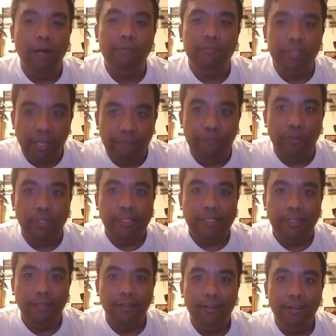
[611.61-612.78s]
of different
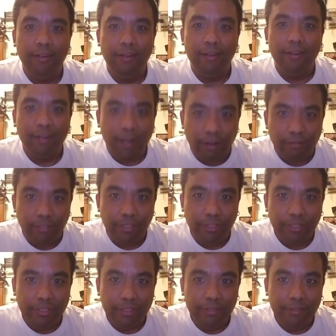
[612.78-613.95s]

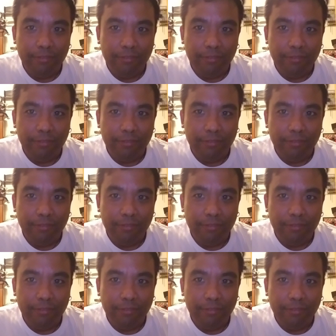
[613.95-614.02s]
covers.